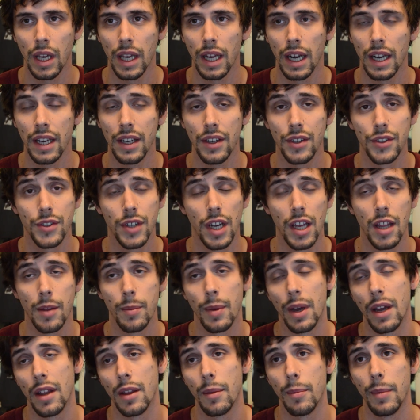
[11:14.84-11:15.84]
And I didn't try
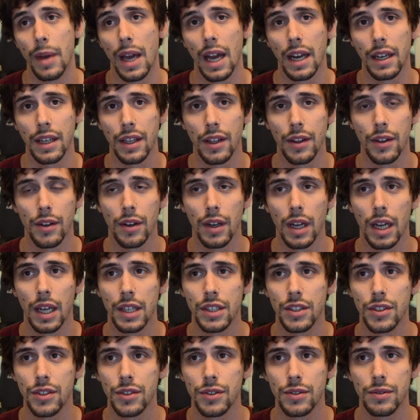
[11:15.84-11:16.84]
them out of the Magna either.
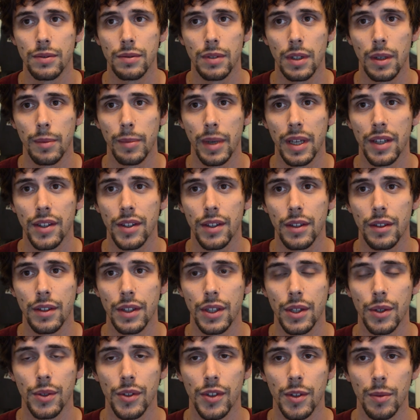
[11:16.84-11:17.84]
I just
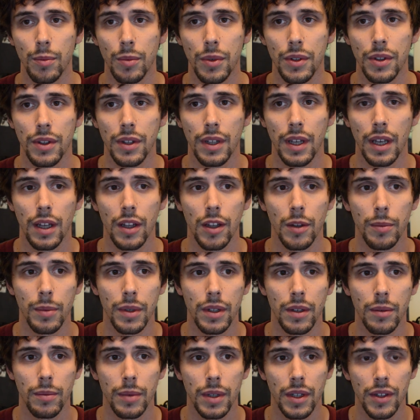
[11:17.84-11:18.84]
basically used them with the
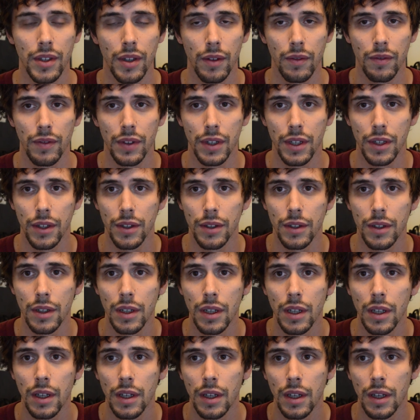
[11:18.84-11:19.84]
Element because I figured
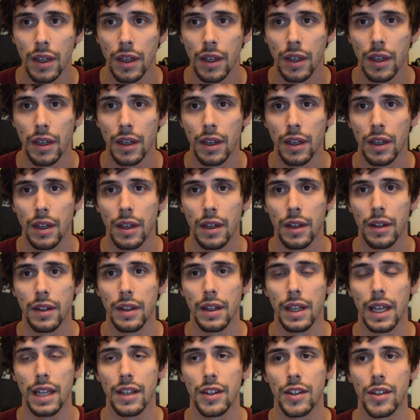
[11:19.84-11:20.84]

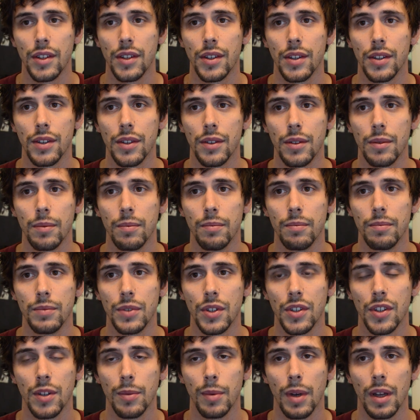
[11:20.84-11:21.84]
that's
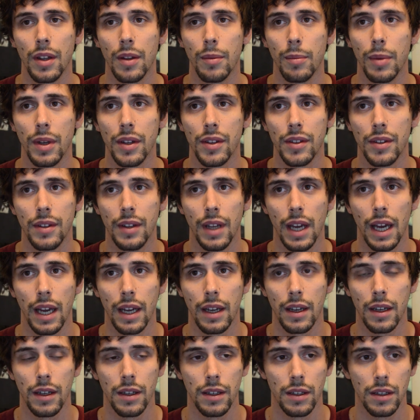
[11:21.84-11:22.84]
just about the best
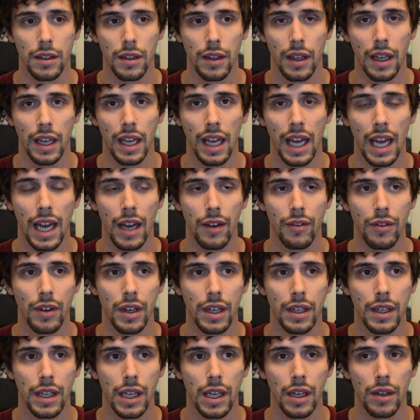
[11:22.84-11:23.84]
DAC I have
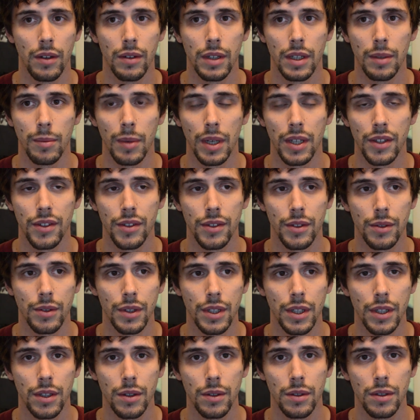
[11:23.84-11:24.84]
right now in my
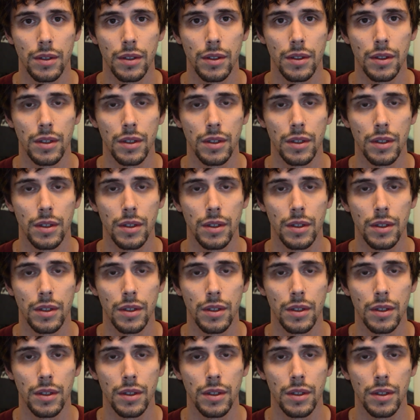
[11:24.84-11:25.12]
studio.